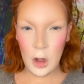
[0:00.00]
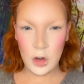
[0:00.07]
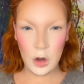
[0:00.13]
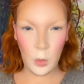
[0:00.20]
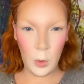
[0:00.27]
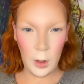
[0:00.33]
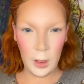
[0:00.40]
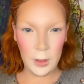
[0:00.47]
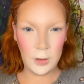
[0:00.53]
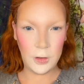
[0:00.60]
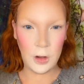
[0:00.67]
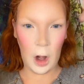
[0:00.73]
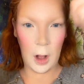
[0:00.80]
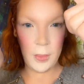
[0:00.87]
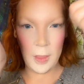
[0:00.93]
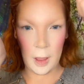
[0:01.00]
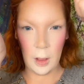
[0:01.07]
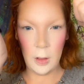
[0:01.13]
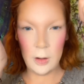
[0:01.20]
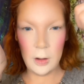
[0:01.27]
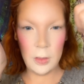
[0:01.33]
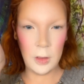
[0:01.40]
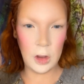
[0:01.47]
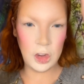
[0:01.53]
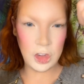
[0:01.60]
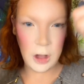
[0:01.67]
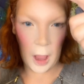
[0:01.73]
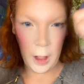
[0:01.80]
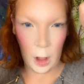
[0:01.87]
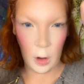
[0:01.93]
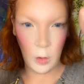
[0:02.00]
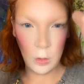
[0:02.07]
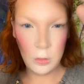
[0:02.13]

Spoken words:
to really start the shadow